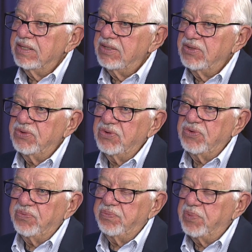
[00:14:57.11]

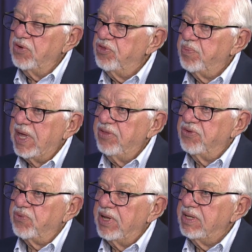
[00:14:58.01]
to both pay the
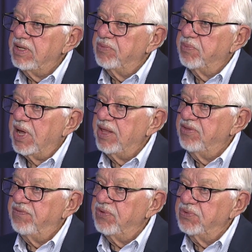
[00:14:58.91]
rent and buy the
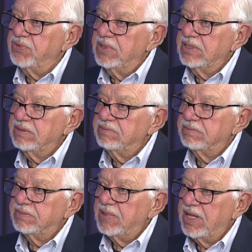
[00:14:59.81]
food,
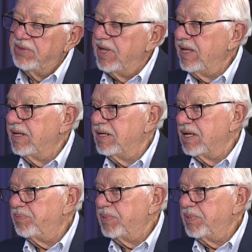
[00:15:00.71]
and they end up